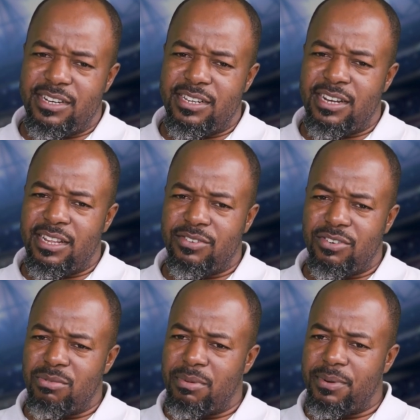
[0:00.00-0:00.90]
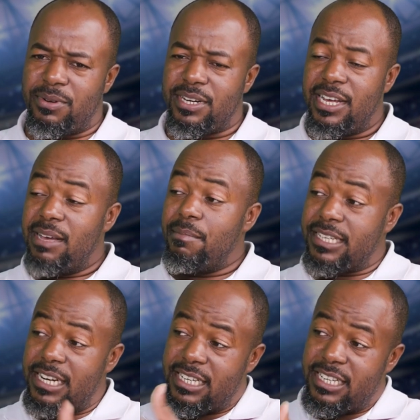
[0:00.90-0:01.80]
nothing to write home about. But
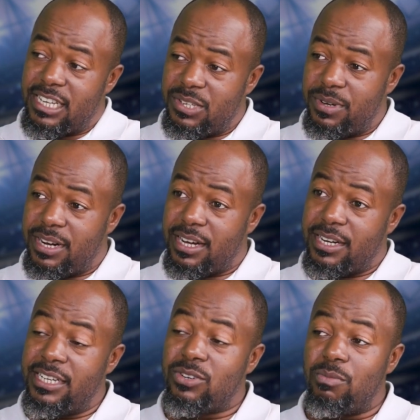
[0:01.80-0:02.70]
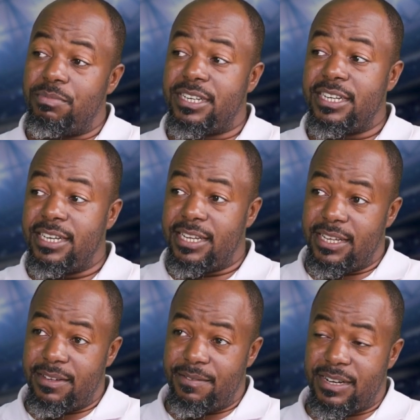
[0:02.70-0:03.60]
Celestine Sanzwera did compete in
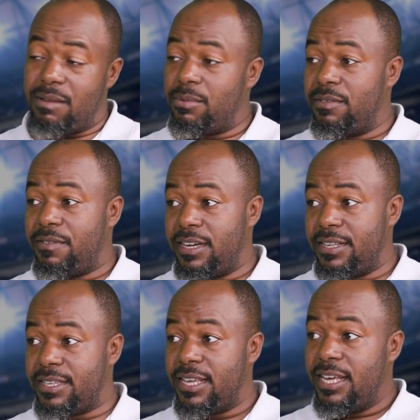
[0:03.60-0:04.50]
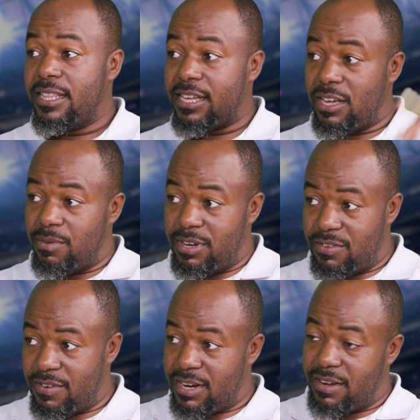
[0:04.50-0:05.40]
the VetLab qualifiers. The guy who won in
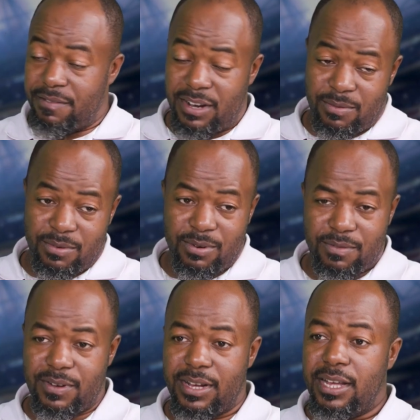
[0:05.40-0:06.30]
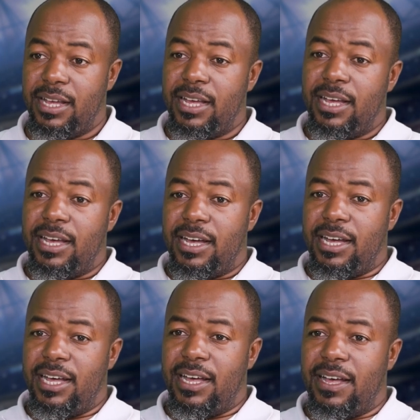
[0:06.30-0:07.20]
Rwanda, very good golfer.
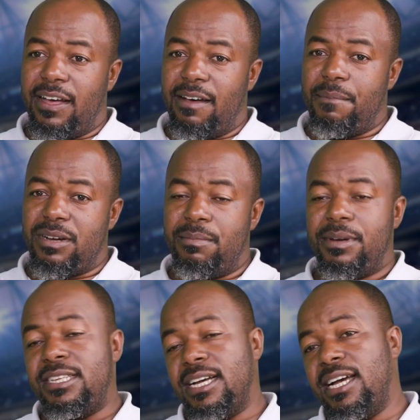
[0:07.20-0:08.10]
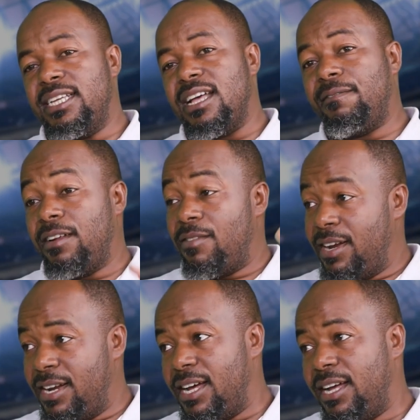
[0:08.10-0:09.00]
But remember, these are guys after
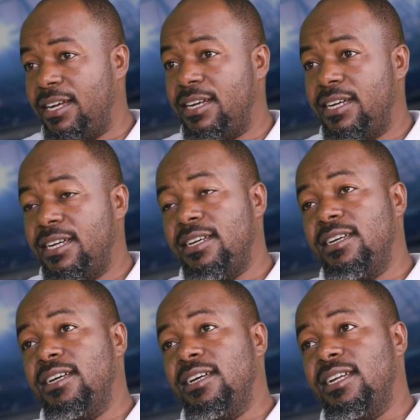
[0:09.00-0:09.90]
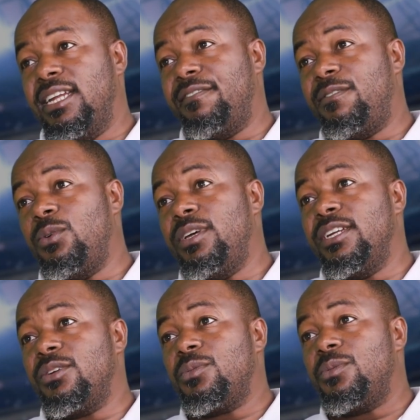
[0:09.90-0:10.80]
Rwanda, they flew
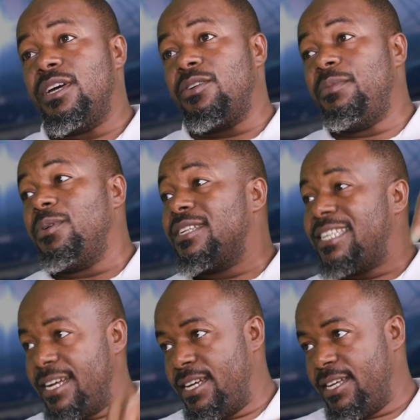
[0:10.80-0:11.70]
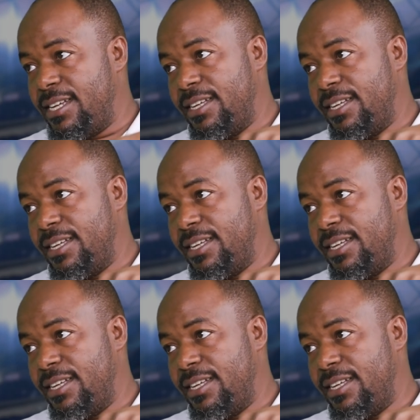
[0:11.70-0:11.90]
into Nairobi on Sunday.